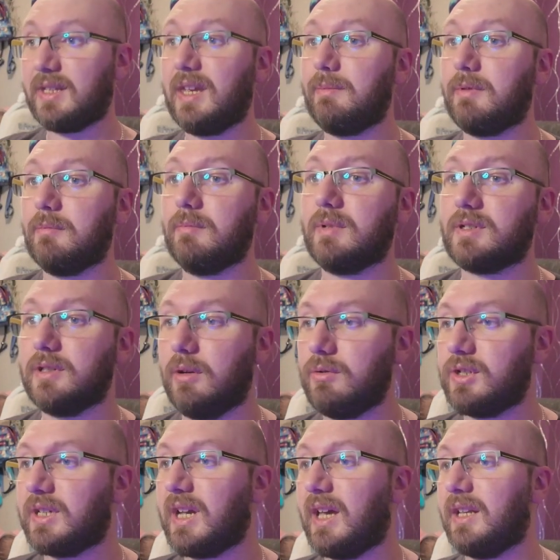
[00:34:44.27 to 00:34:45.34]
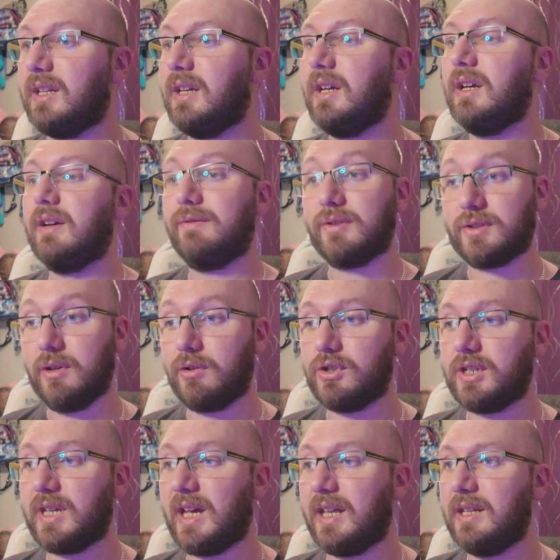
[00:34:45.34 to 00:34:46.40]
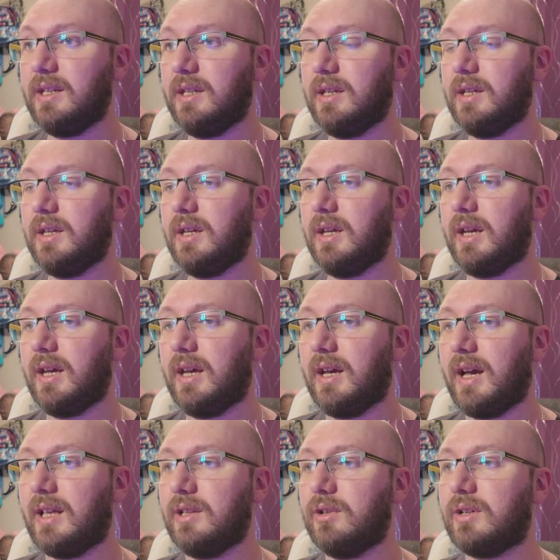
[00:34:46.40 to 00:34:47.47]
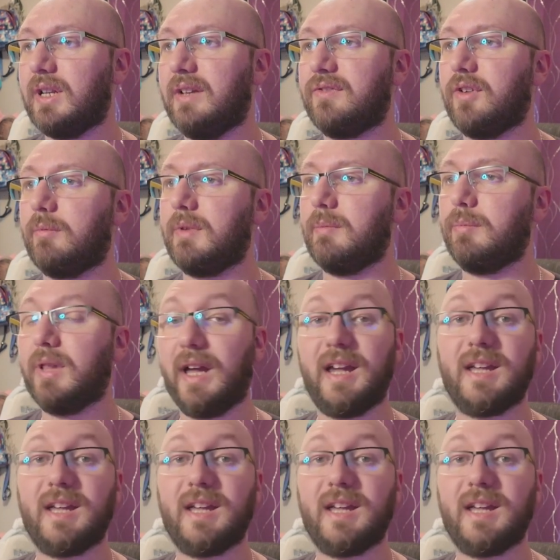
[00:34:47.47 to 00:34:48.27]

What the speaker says: keep them as low as you can for as long as you can, and look at it from the player's